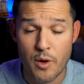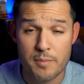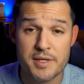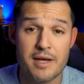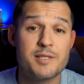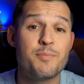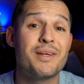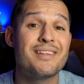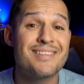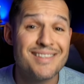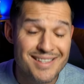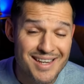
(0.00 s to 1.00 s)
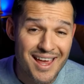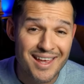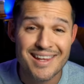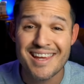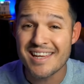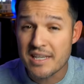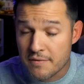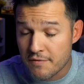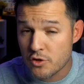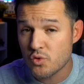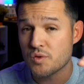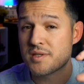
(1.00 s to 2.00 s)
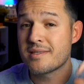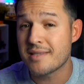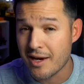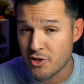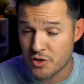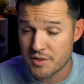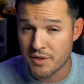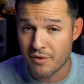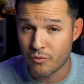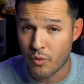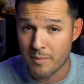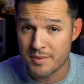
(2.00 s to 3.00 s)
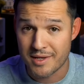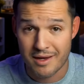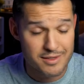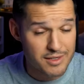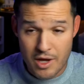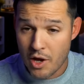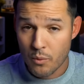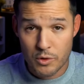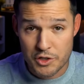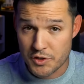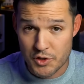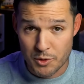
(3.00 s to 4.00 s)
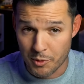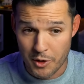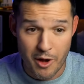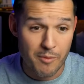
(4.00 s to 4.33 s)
websites, but instead individual sections of websites, which is super